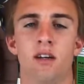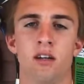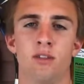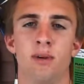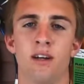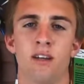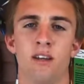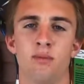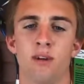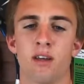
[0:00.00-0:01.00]
Uh, this
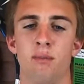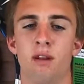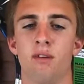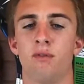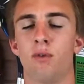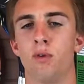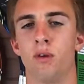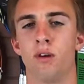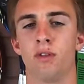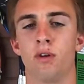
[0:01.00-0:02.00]
racket is recommended
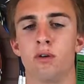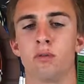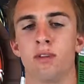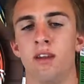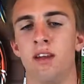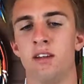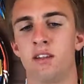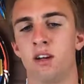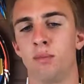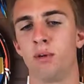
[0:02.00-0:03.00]
for those with an N
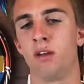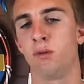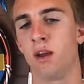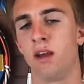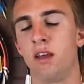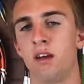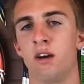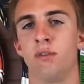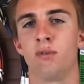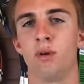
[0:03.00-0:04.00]
T R P rating
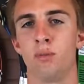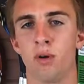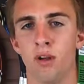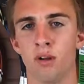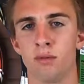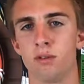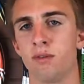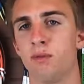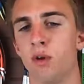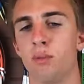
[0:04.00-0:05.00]
of three point oh
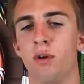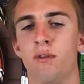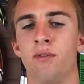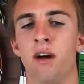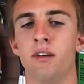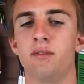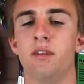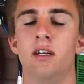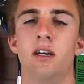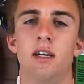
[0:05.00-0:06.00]
to four point five.
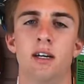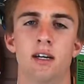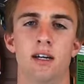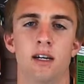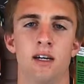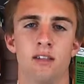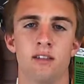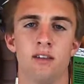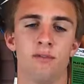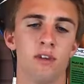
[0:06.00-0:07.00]
Uh, the
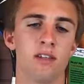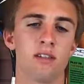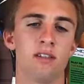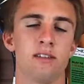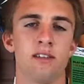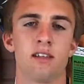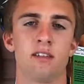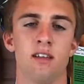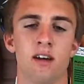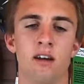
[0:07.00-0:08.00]
stiffness is
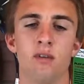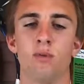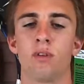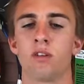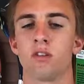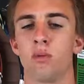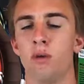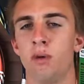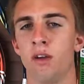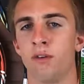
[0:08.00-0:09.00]
sixty-nine with a
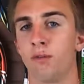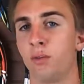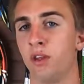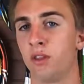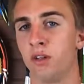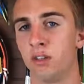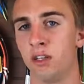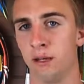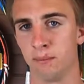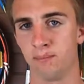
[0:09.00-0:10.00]
swing weight of three
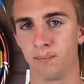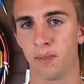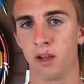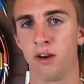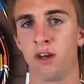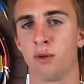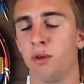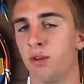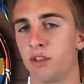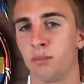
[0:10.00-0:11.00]
thirteen. Alright, now that
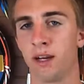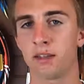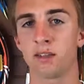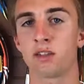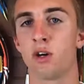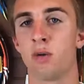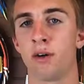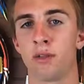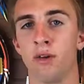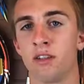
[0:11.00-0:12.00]
we know the specs, let's go
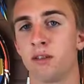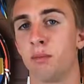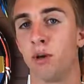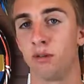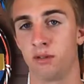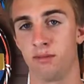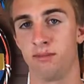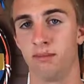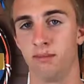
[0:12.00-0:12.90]
out there and hit some balls.